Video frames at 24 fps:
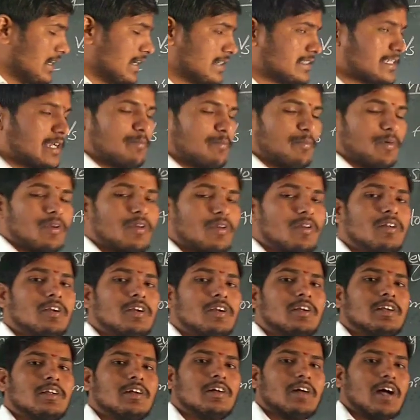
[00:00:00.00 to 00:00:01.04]
example
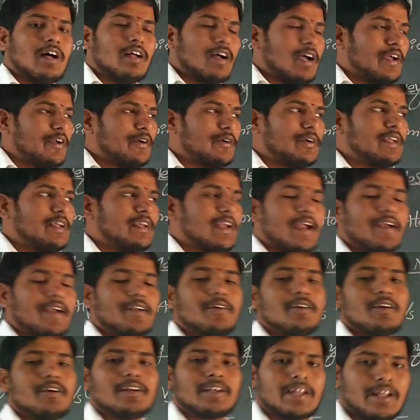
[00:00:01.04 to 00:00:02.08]
iodine and
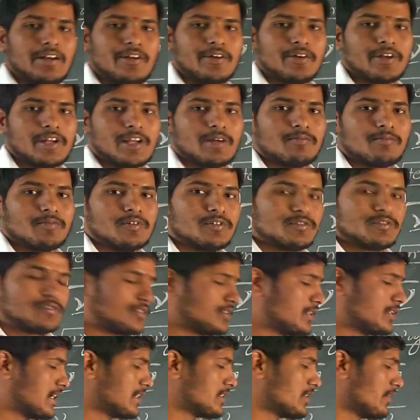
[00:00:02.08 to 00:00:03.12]
tellurium. So
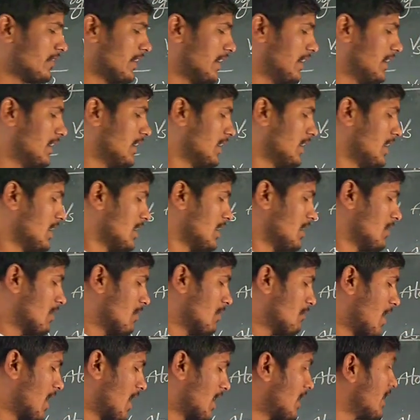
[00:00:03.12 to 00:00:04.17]
that's why,
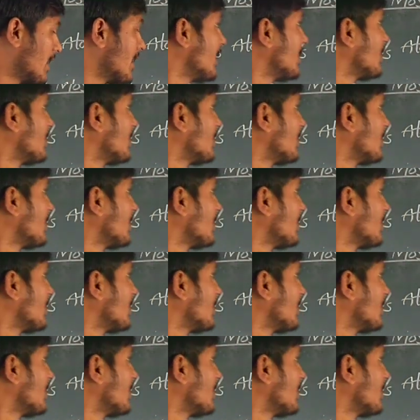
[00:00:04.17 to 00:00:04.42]
according